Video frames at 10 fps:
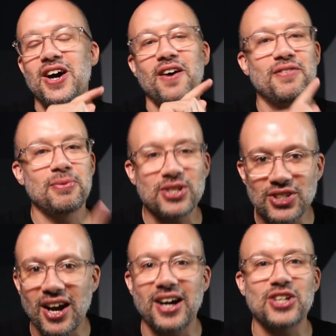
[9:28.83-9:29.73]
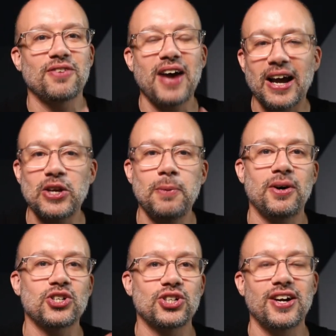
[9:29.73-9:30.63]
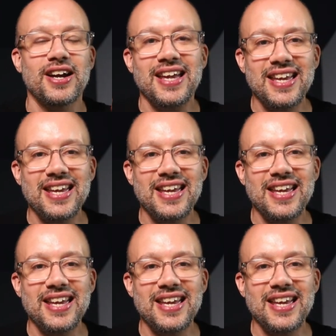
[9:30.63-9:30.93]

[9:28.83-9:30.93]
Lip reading: of the massage, of acupuncture,